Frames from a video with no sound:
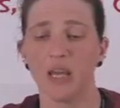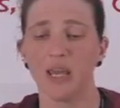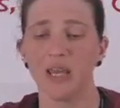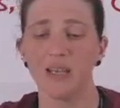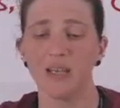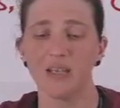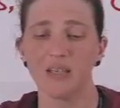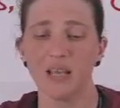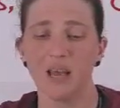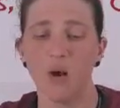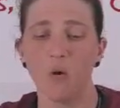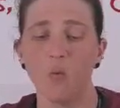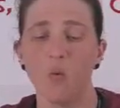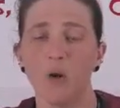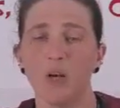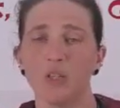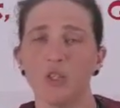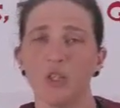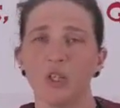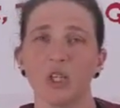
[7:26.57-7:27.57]
is
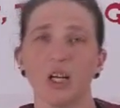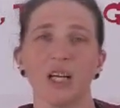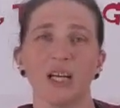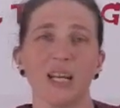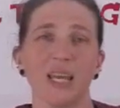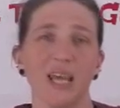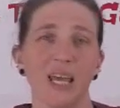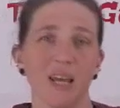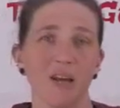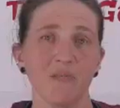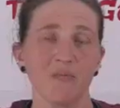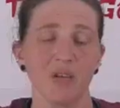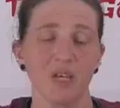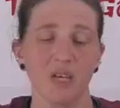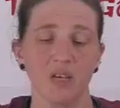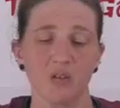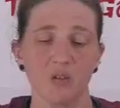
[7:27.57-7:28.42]
one-shot heavy.